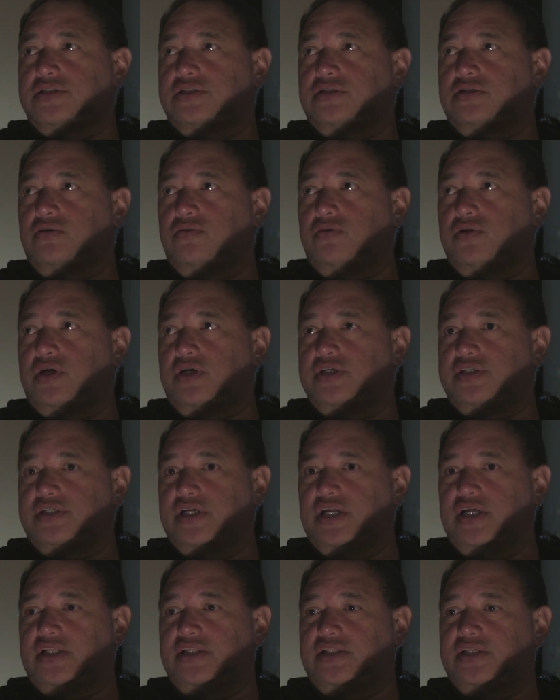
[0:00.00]
told us
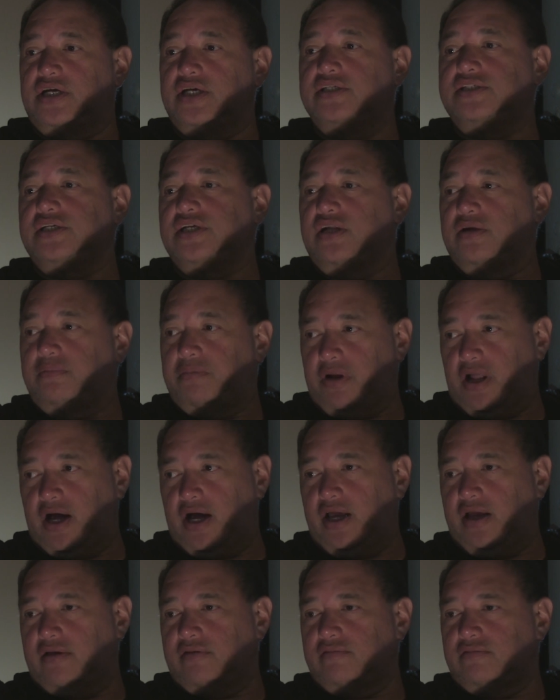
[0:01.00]
that it doesn't
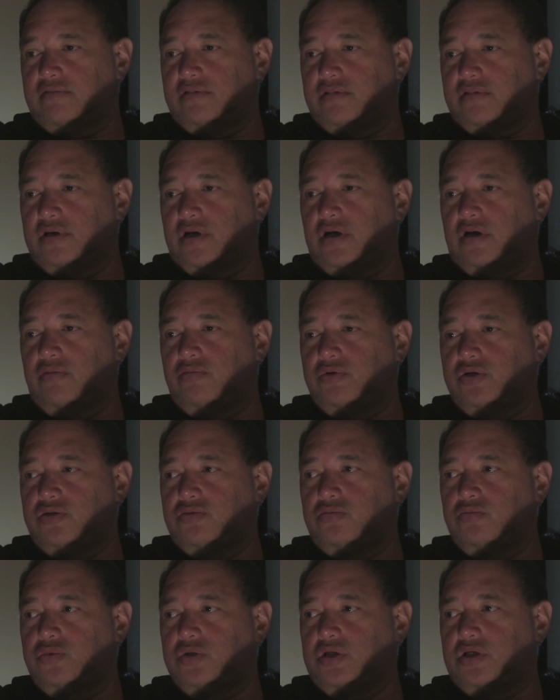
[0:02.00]
apply.
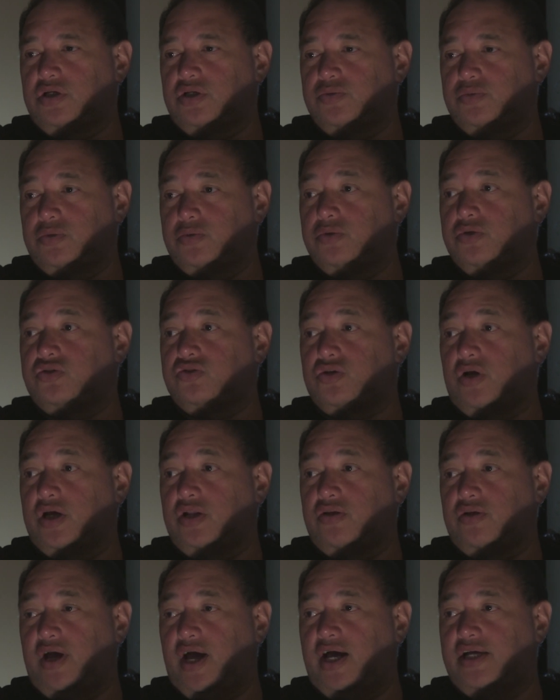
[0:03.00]
Because we were
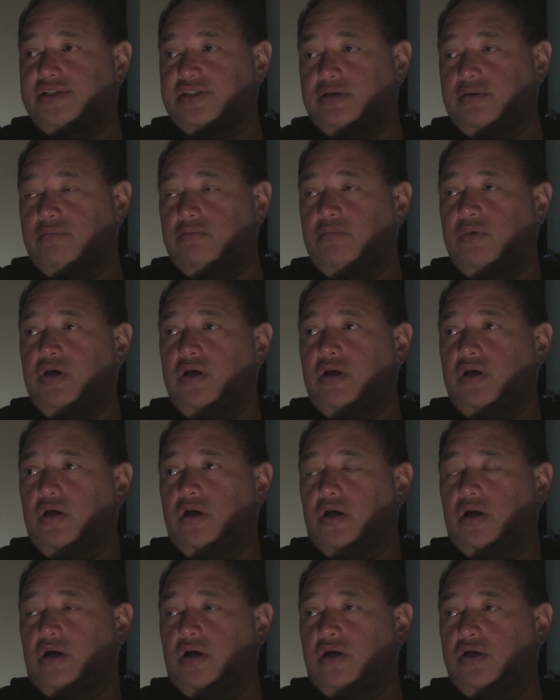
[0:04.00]
trying to ask him,
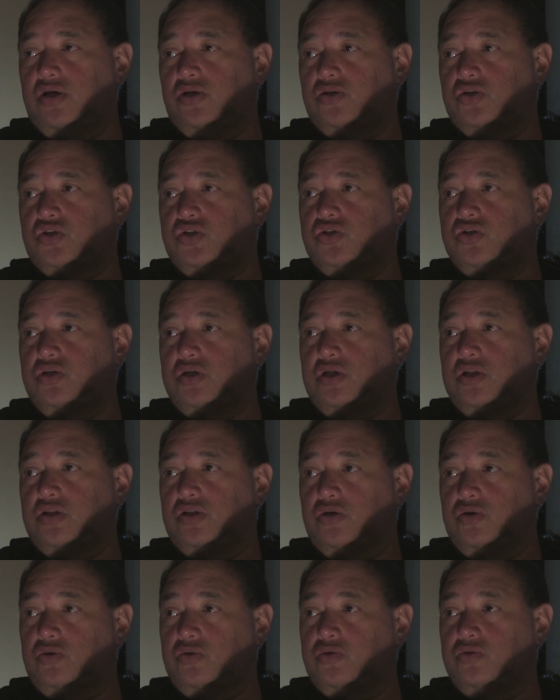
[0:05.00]
shouldn't
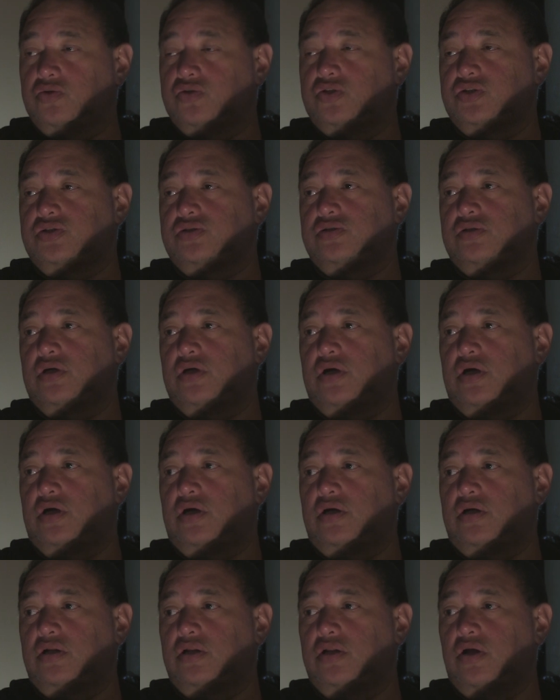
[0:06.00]
those
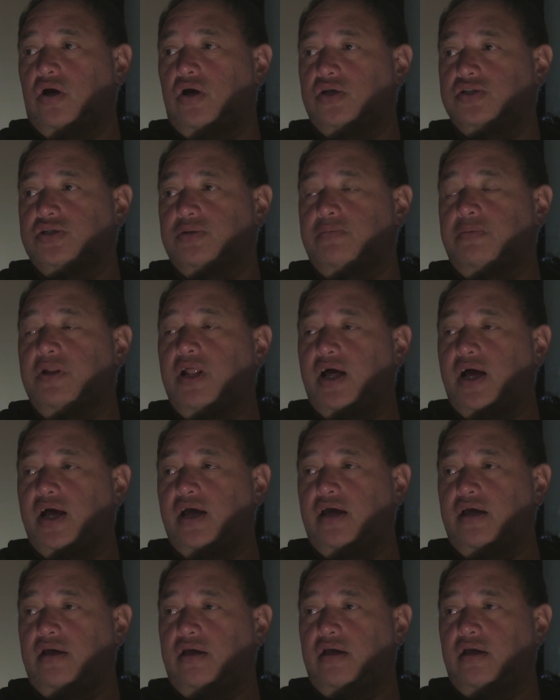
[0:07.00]
laws
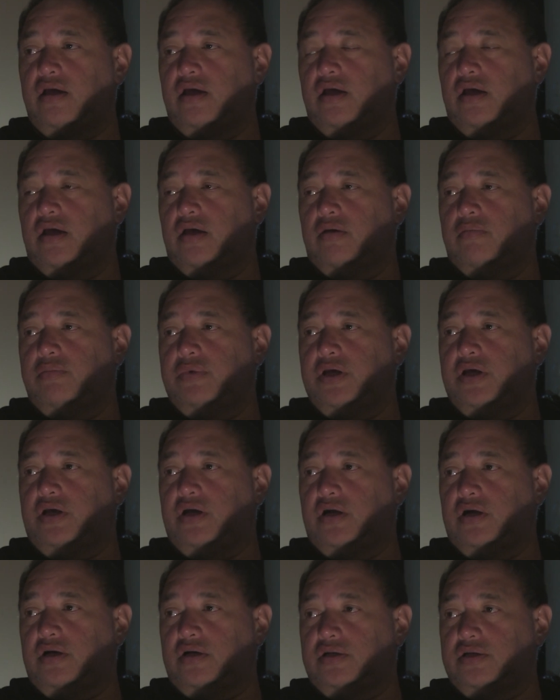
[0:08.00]
apply?
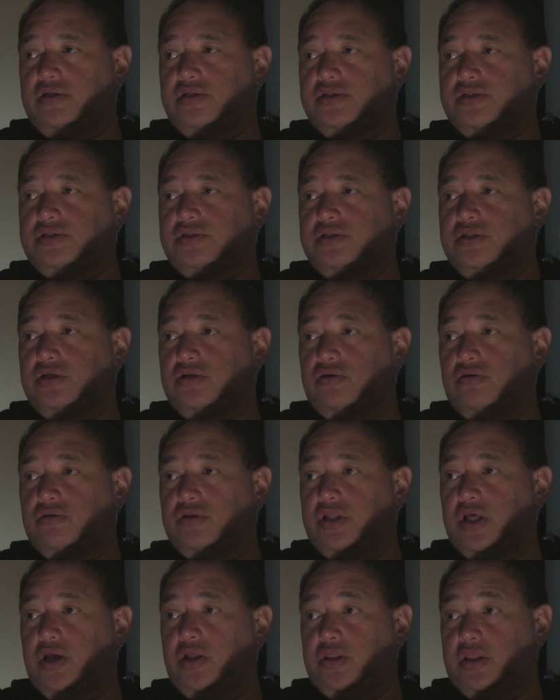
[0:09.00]
Because
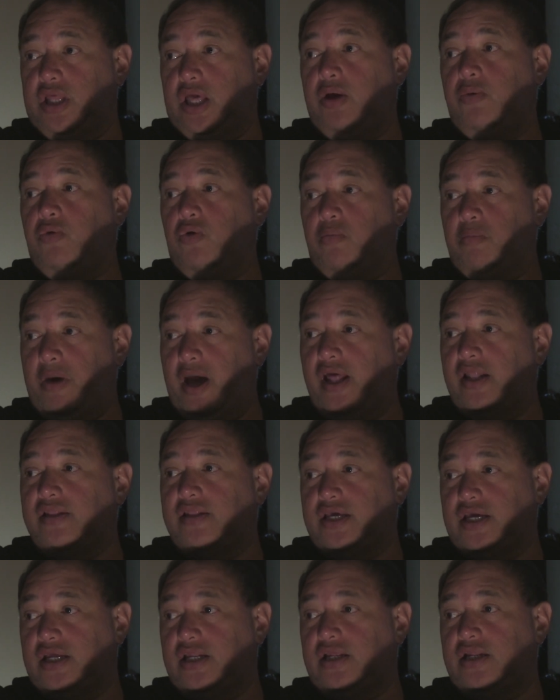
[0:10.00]
they were
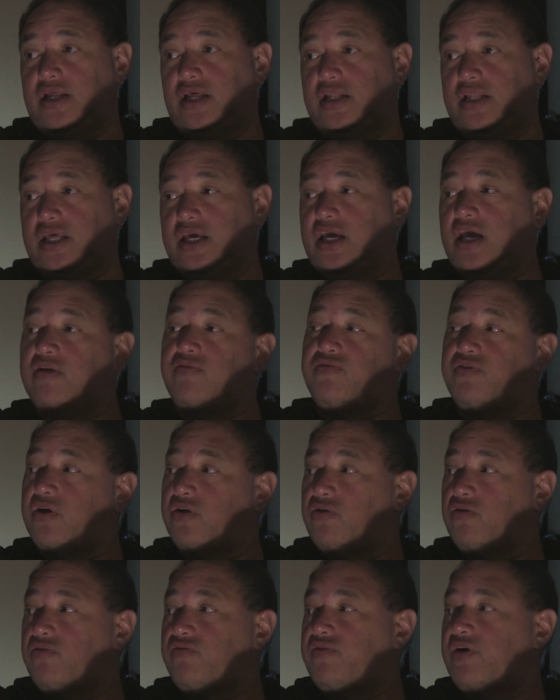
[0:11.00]
mandated and they get
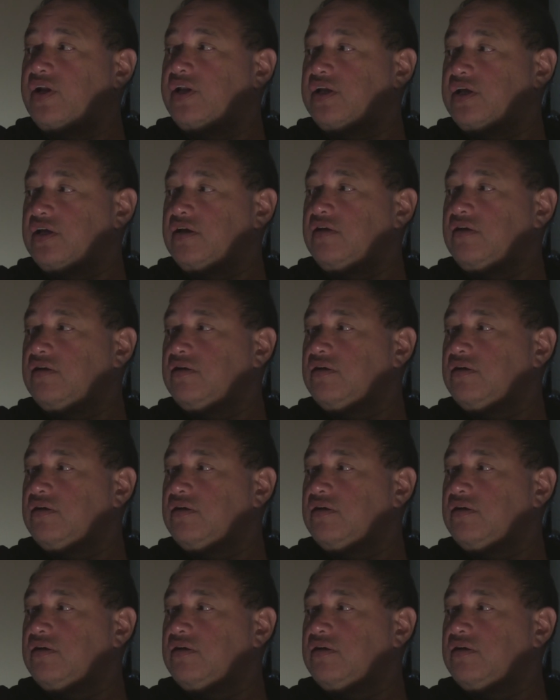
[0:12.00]
federal funding